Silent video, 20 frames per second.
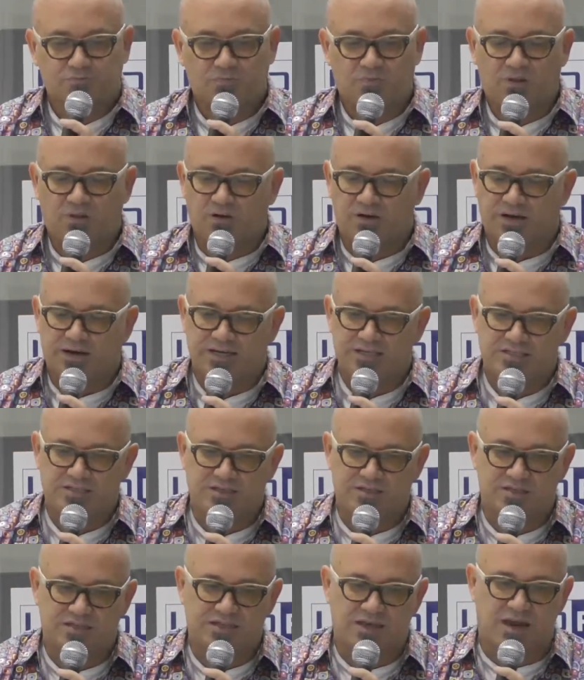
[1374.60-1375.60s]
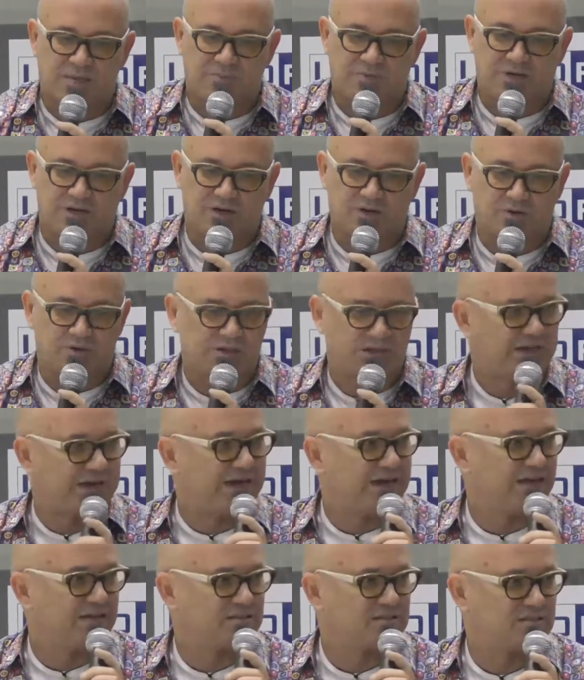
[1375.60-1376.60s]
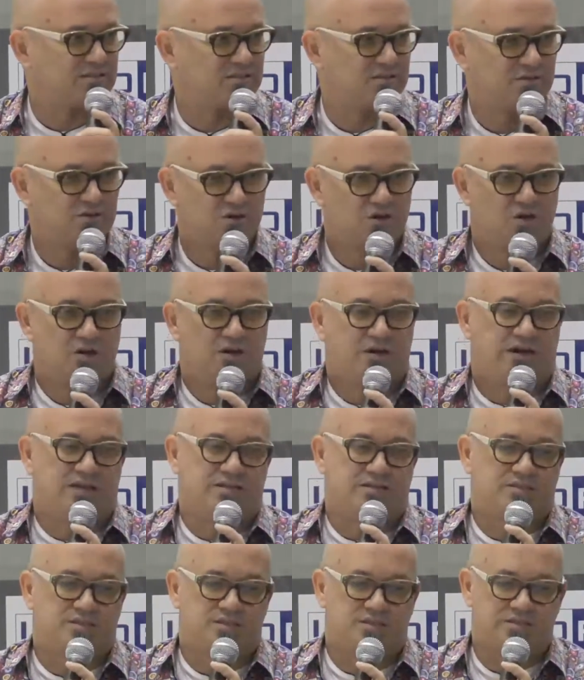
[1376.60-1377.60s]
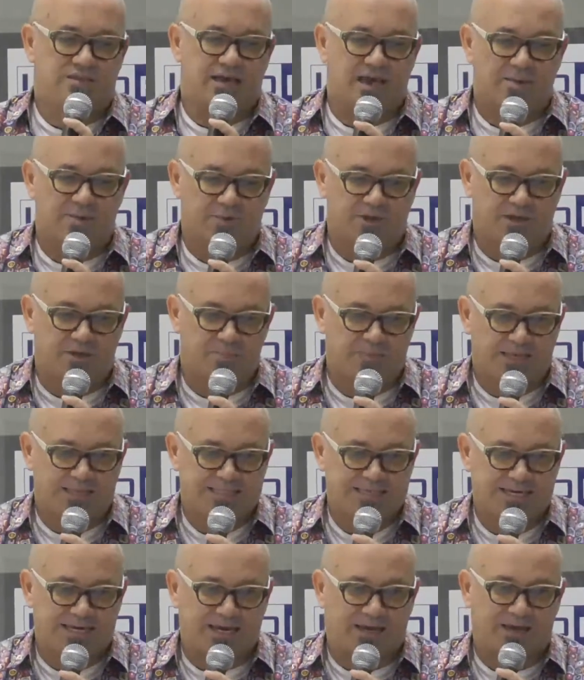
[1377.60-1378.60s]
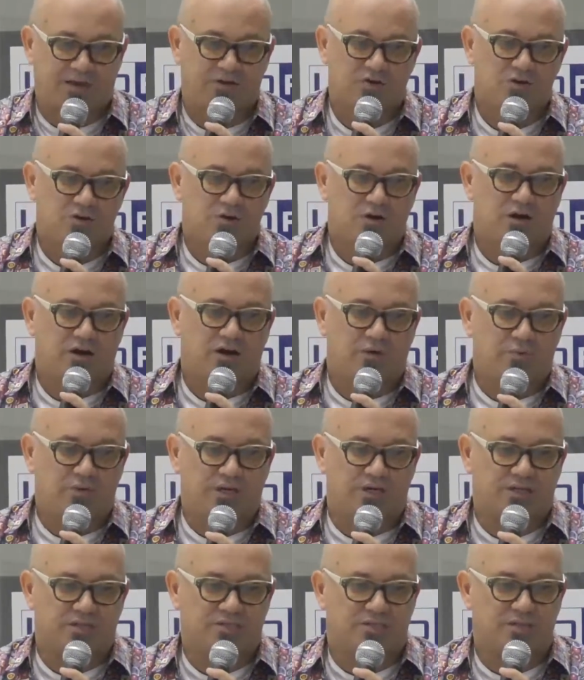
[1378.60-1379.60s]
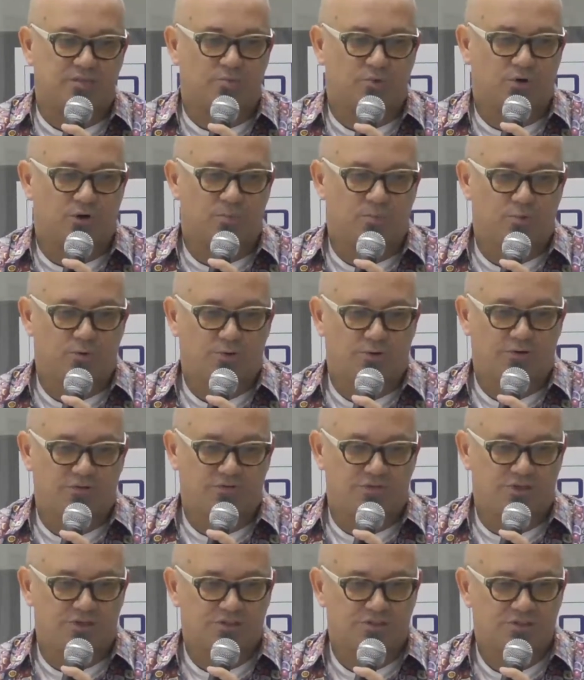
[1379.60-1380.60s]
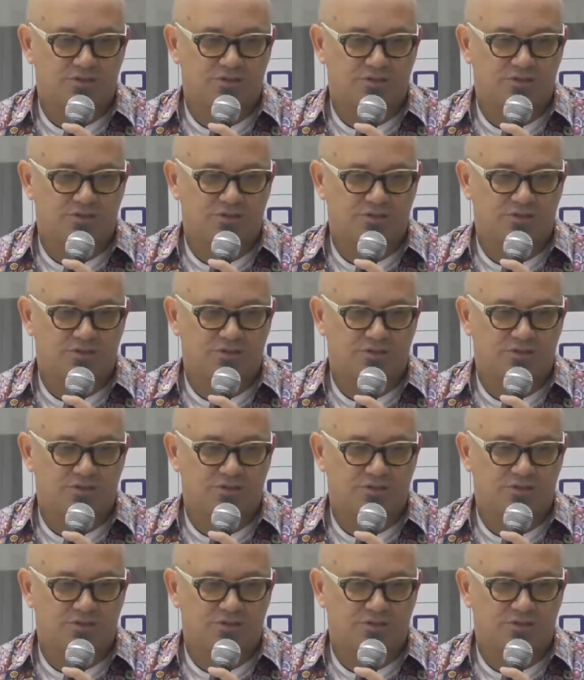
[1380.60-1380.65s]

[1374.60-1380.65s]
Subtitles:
I see this happening in oil and gas. I see this happening in medtech. We're going to see more and more of this.